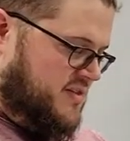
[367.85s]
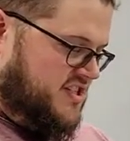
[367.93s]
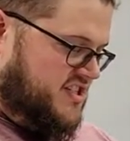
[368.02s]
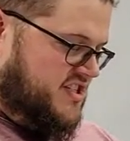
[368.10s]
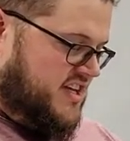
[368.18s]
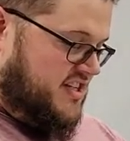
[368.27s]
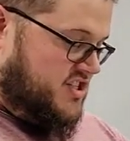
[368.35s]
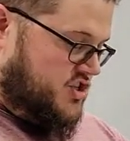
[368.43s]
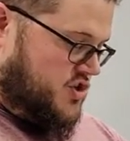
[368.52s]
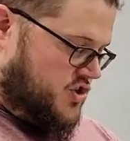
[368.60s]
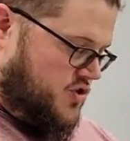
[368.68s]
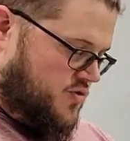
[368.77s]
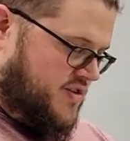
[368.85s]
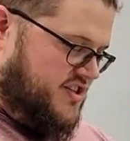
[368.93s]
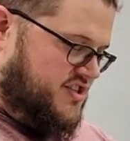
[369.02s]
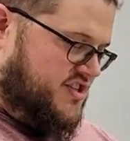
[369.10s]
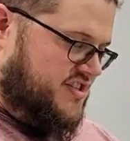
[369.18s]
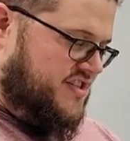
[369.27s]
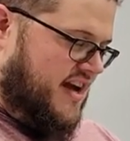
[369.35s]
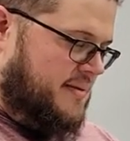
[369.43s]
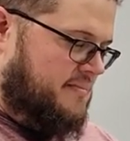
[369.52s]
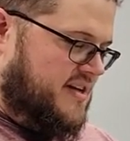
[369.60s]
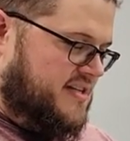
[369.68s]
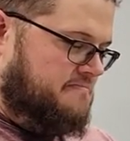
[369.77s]
With such creatures,
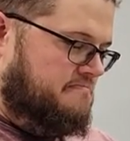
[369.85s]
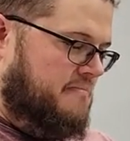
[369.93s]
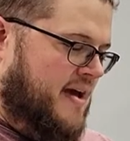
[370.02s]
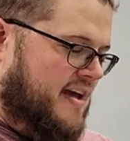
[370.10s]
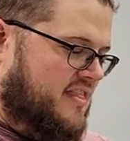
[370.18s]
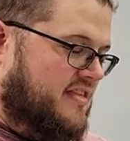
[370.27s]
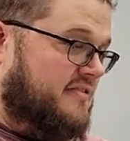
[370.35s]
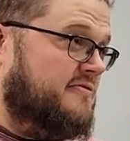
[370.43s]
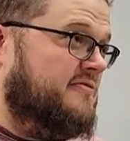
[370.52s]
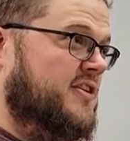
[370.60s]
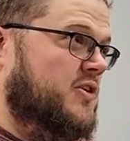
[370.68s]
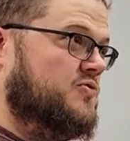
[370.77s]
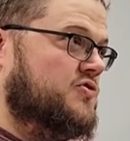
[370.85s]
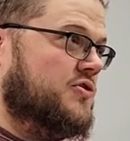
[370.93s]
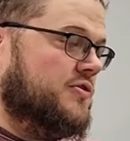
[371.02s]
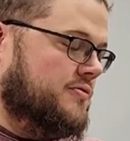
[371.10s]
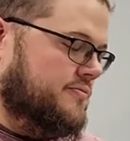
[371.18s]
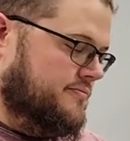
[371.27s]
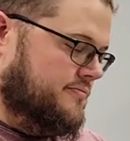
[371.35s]
I must make the future.